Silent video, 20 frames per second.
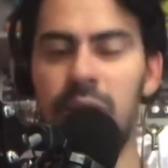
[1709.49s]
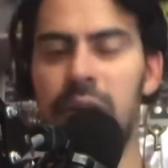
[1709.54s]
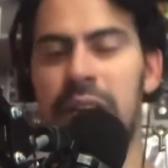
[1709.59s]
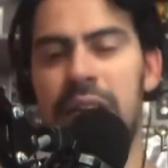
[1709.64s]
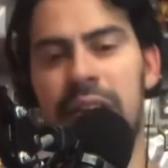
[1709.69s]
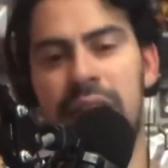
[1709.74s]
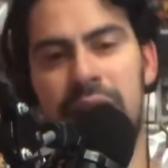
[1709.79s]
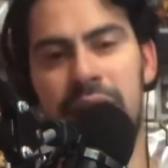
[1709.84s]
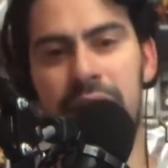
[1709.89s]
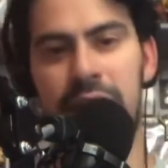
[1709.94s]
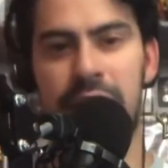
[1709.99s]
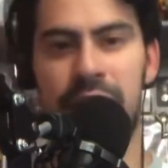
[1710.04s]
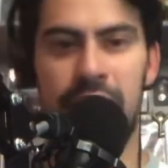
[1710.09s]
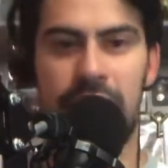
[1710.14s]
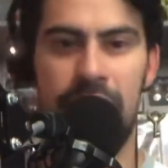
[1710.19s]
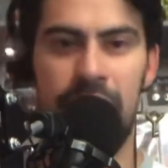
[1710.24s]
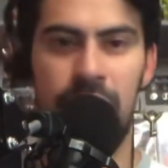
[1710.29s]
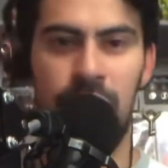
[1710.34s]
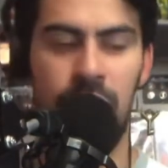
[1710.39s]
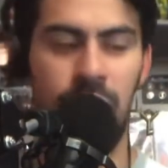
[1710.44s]
And then
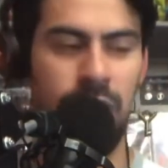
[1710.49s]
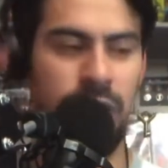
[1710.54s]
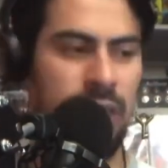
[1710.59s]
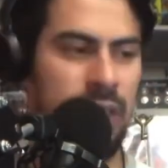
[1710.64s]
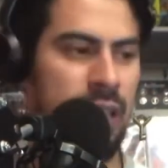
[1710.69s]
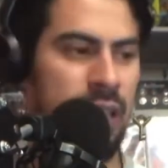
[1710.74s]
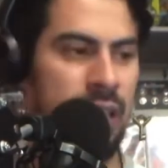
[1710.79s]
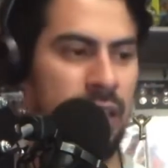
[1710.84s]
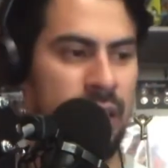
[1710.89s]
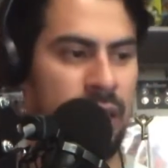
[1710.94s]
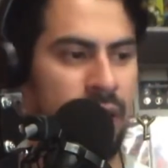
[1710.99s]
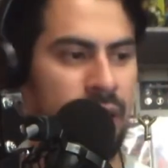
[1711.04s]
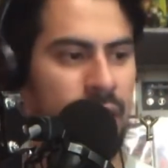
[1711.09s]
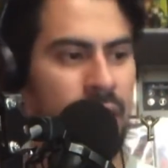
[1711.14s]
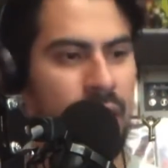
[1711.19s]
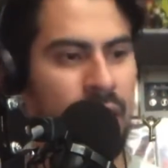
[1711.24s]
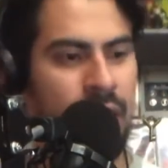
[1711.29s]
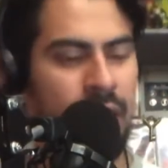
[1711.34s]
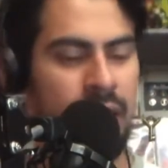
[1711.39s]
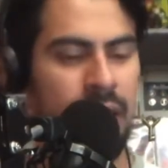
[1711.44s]
he goes, and then
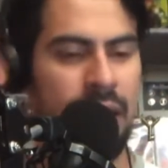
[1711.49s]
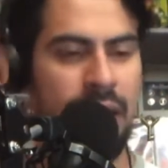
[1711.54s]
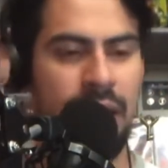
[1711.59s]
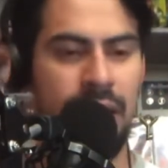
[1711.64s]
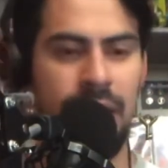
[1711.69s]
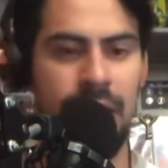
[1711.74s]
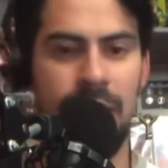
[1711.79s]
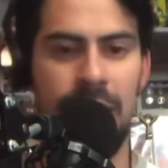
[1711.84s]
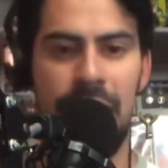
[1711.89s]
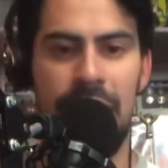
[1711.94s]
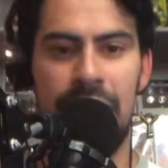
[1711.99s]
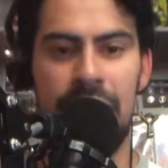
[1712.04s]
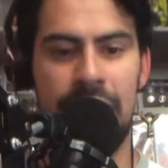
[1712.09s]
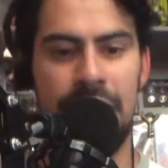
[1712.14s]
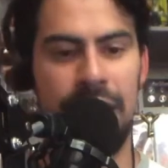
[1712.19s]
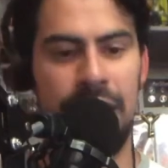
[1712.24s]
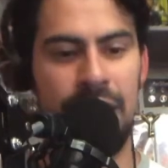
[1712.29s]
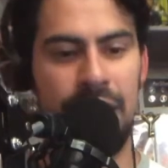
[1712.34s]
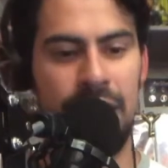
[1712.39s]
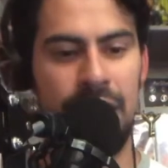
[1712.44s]
they come back,
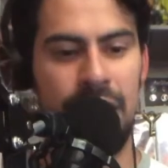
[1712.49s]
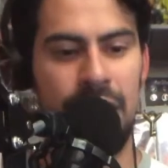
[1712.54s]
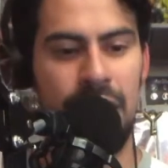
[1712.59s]
and then